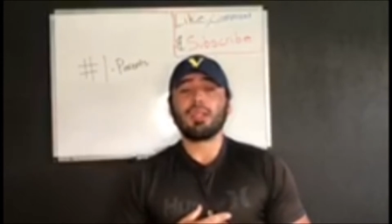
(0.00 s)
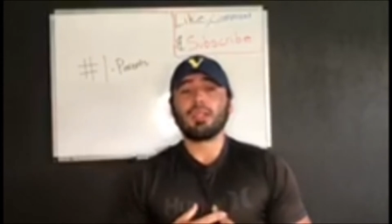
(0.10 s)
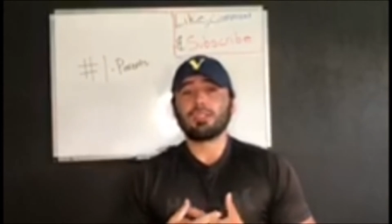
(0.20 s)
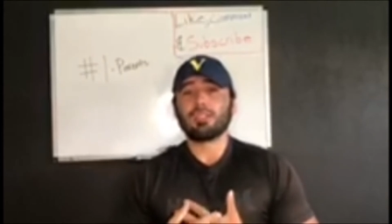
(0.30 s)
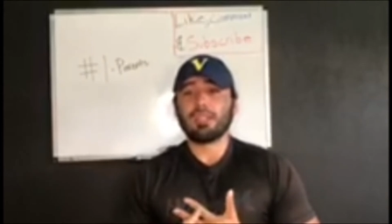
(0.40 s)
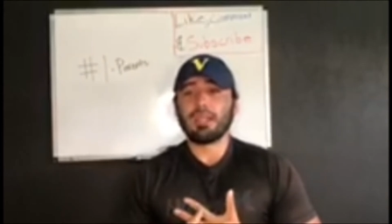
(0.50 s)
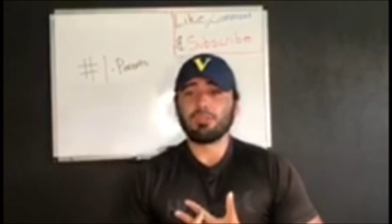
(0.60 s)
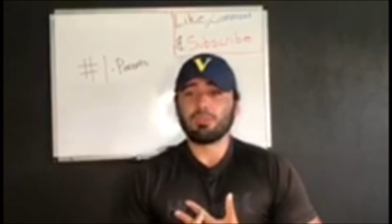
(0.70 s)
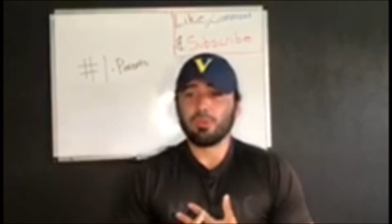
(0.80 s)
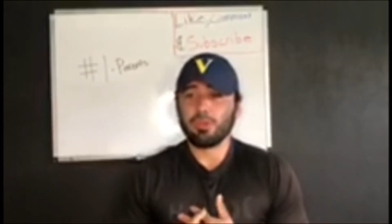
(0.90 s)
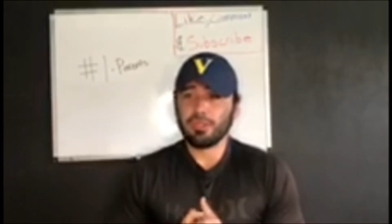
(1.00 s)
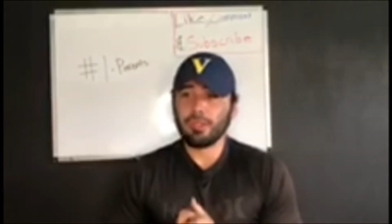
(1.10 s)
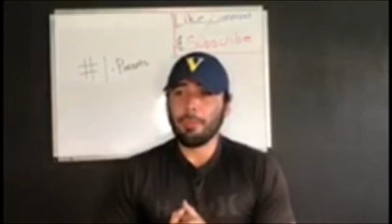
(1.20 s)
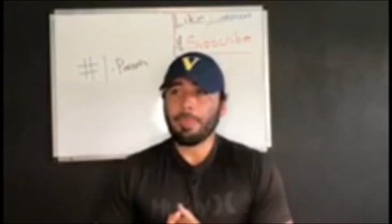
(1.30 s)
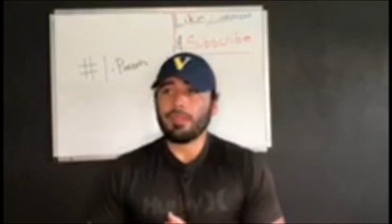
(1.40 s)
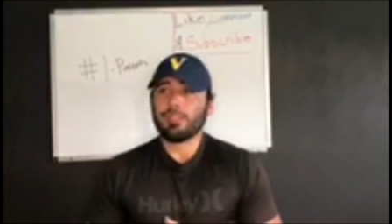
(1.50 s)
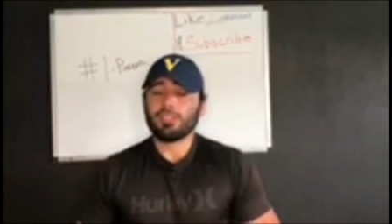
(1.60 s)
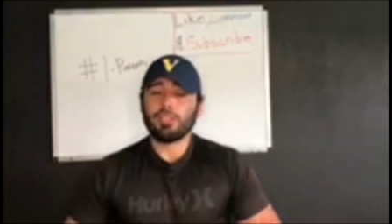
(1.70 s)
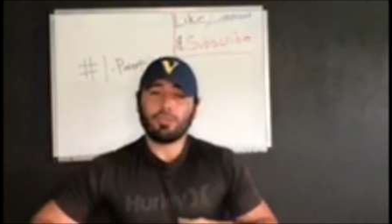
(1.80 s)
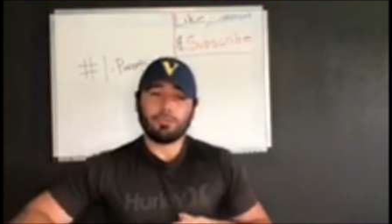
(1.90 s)
So then I was born.
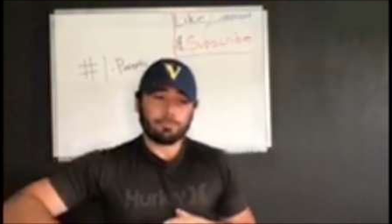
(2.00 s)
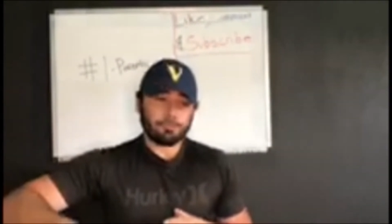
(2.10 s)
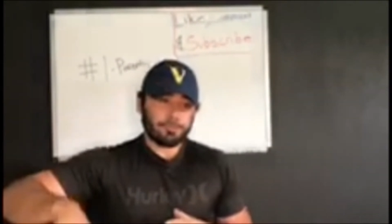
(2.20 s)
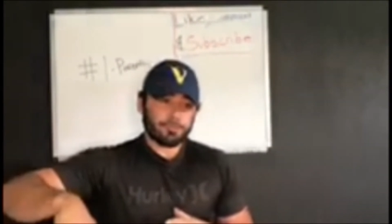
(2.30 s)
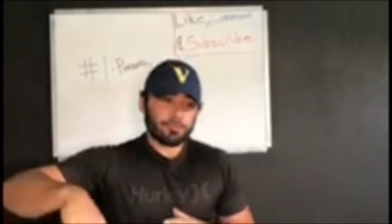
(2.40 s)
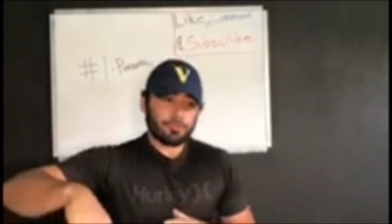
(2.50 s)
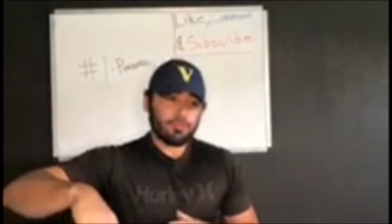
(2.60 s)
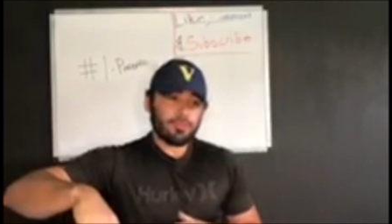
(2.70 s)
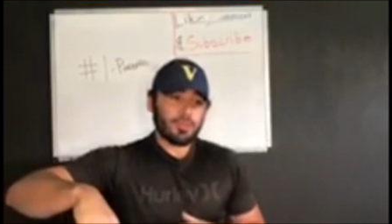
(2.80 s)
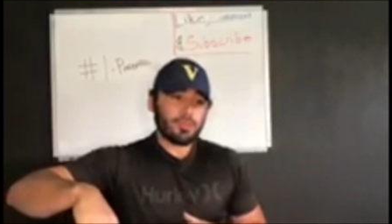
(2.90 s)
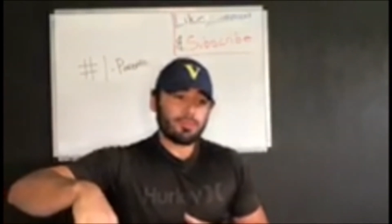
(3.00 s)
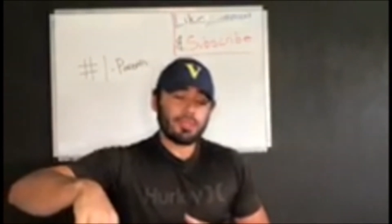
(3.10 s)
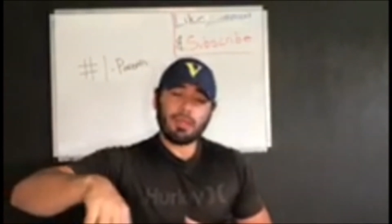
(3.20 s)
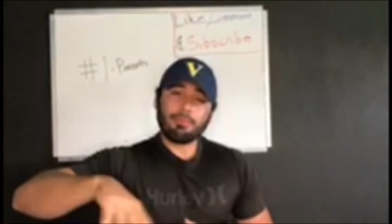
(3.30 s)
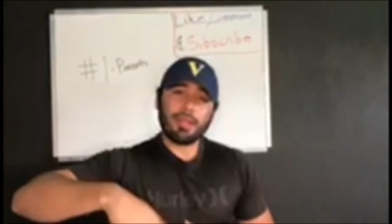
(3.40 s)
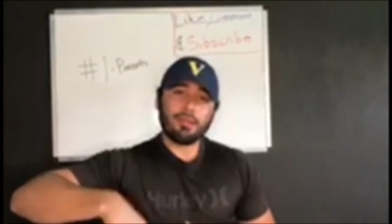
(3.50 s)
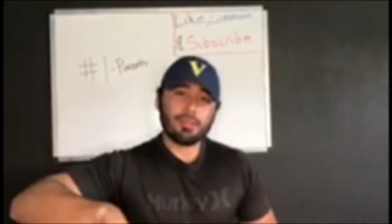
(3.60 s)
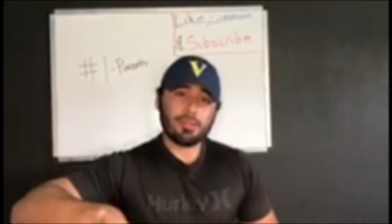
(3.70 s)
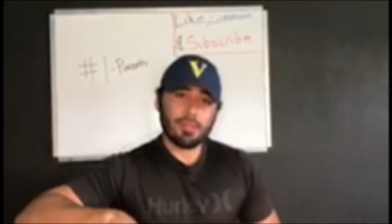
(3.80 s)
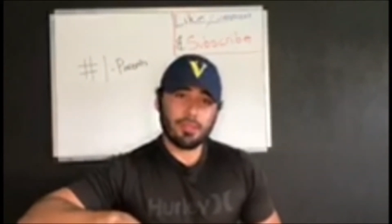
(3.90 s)
So something
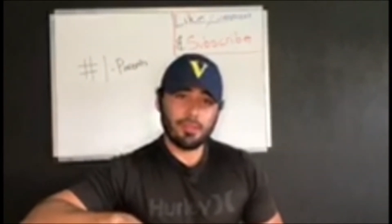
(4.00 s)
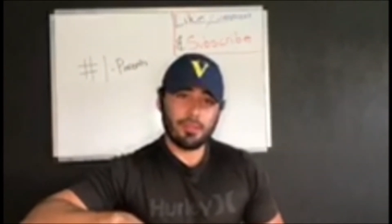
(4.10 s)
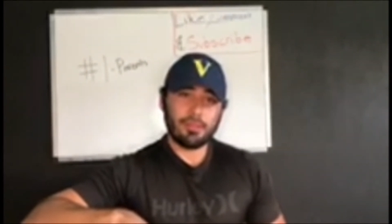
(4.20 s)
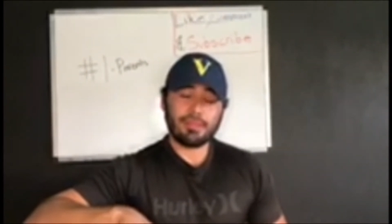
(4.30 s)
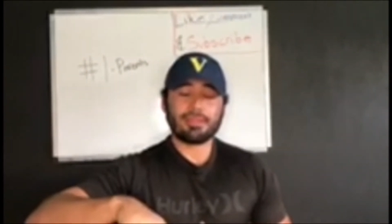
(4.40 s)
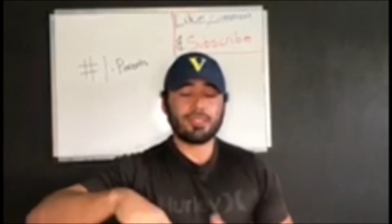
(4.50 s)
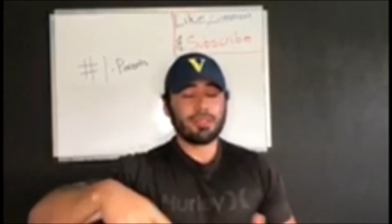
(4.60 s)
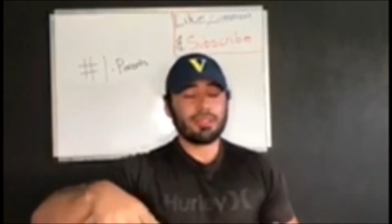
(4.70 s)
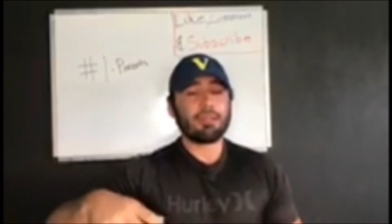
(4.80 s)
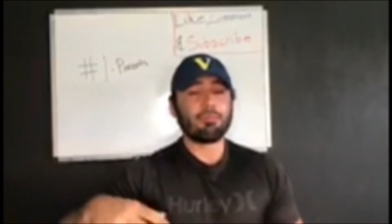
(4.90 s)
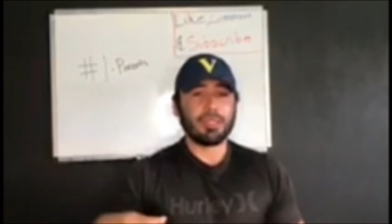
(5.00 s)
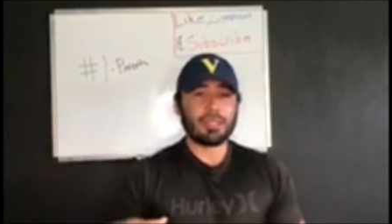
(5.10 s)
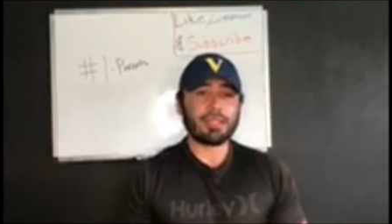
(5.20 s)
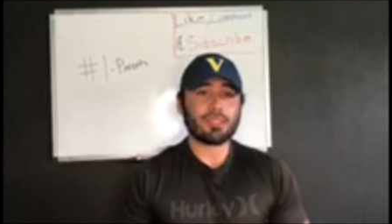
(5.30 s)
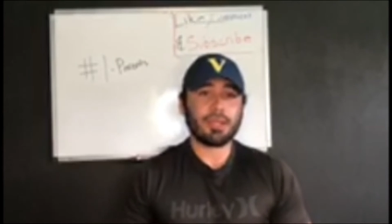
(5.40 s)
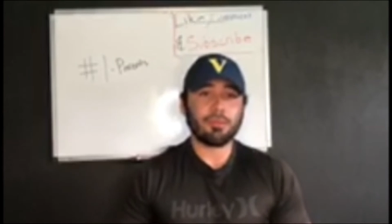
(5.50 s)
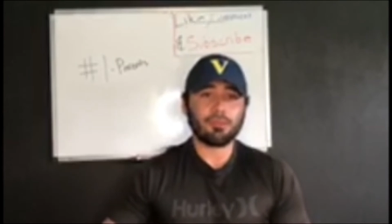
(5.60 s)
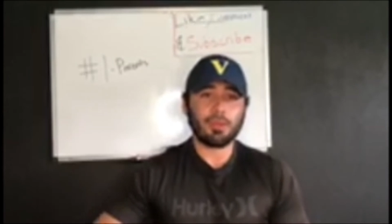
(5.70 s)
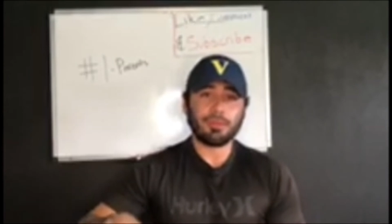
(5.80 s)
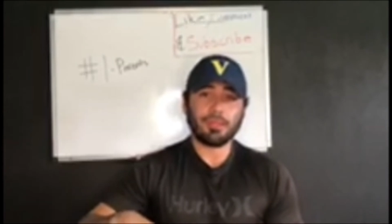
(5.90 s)
that inspired me
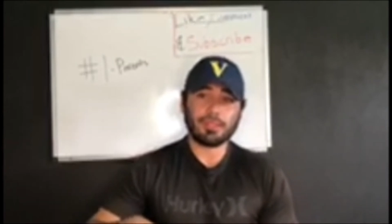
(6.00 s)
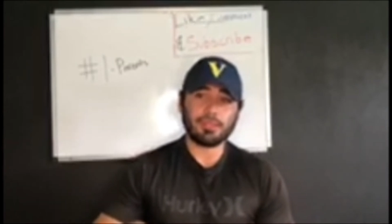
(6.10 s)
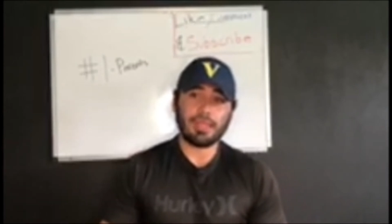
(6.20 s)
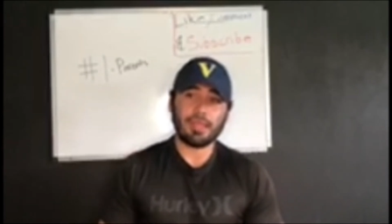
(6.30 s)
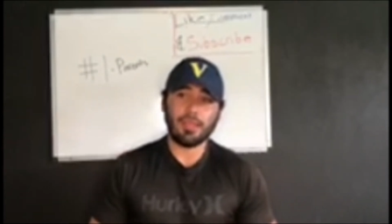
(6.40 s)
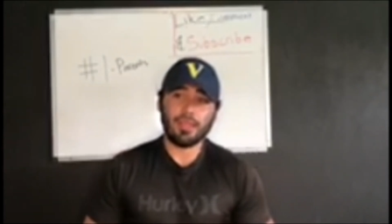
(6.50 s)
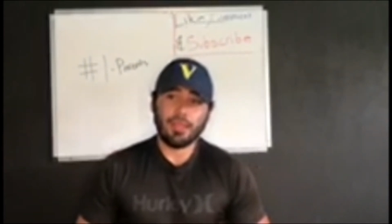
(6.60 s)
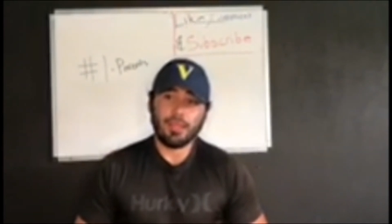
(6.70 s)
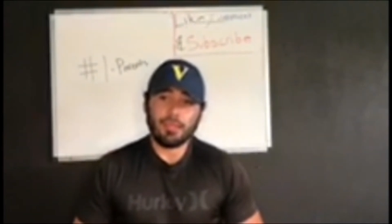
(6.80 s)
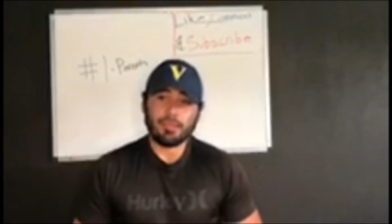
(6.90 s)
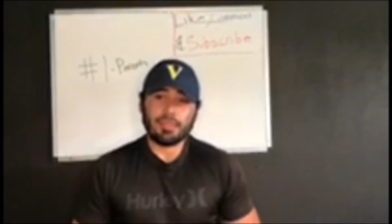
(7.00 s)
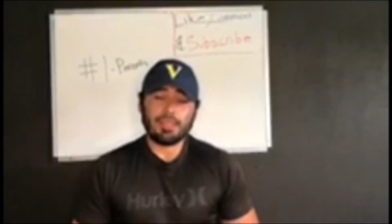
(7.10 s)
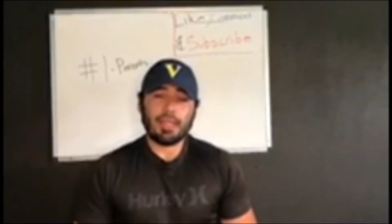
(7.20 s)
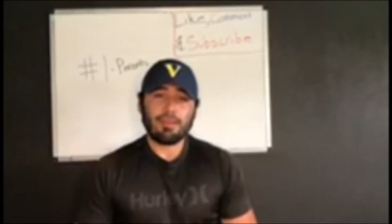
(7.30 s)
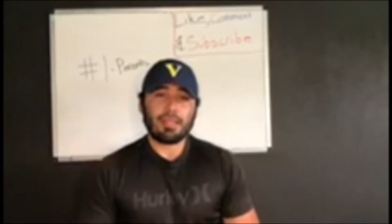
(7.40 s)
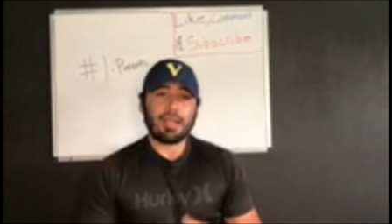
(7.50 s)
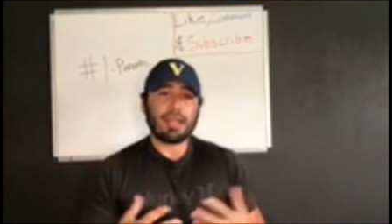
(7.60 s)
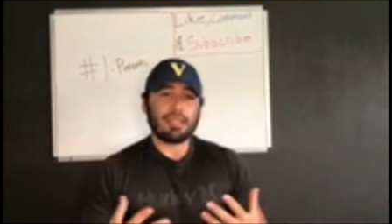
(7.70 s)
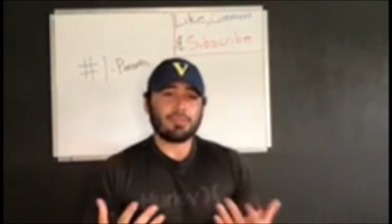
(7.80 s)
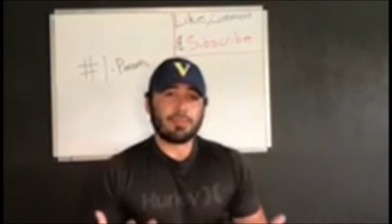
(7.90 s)
from my parents is that they didn't have the
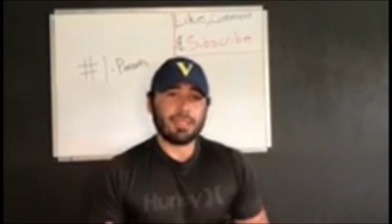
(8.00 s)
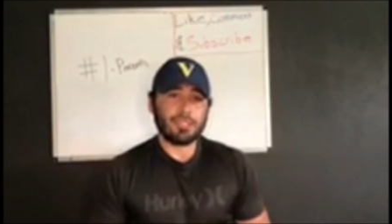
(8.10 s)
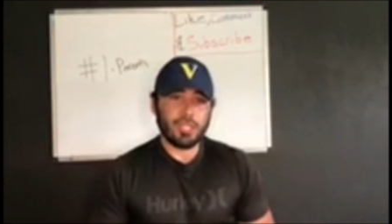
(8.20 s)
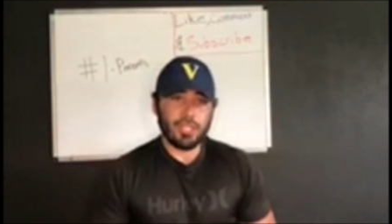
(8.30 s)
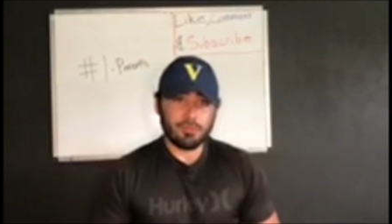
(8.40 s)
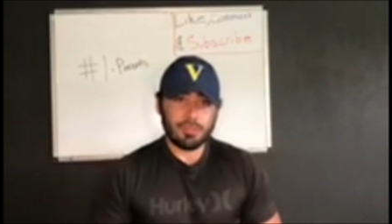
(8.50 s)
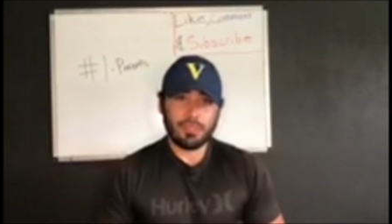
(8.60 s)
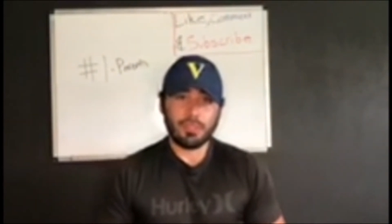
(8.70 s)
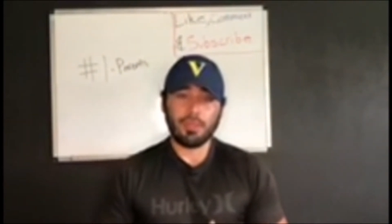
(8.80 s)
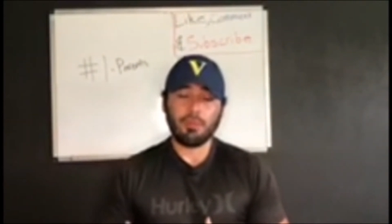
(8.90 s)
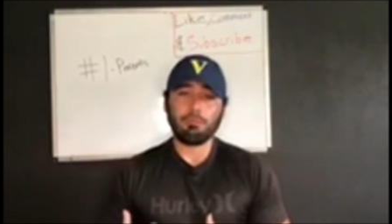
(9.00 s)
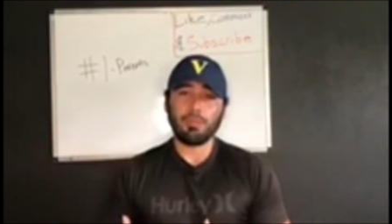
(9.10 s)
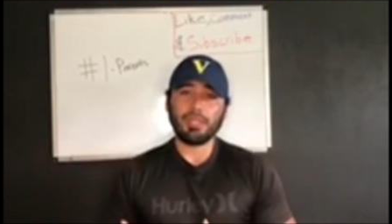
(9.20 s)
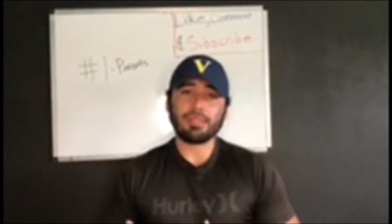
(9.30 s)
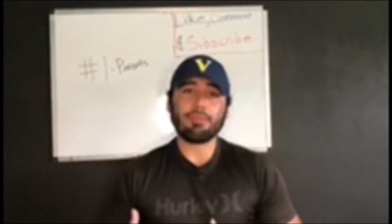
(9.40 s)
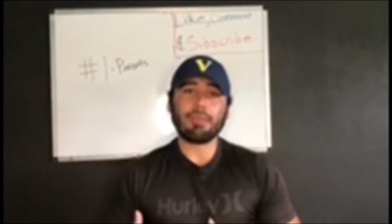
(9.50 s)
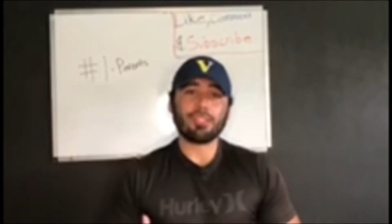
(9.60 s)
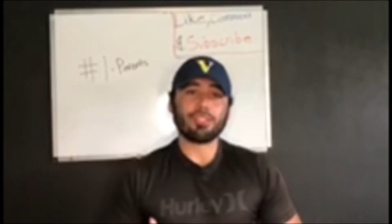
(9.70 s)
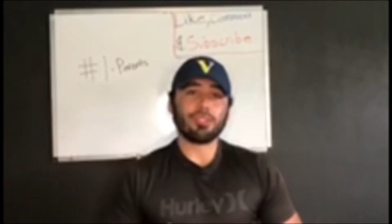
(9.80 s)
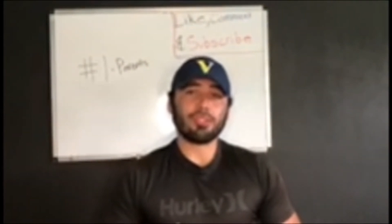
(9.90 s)
highest paying jobs, but they made
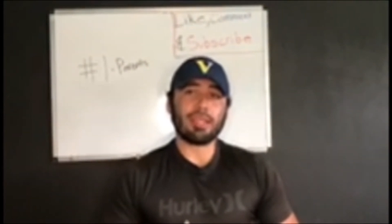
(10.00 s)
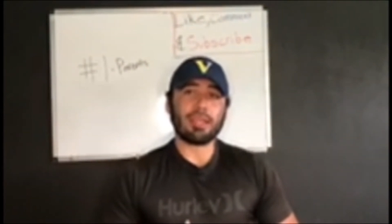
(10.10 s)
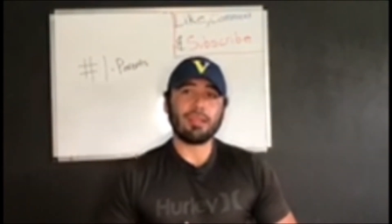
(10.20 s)
sure that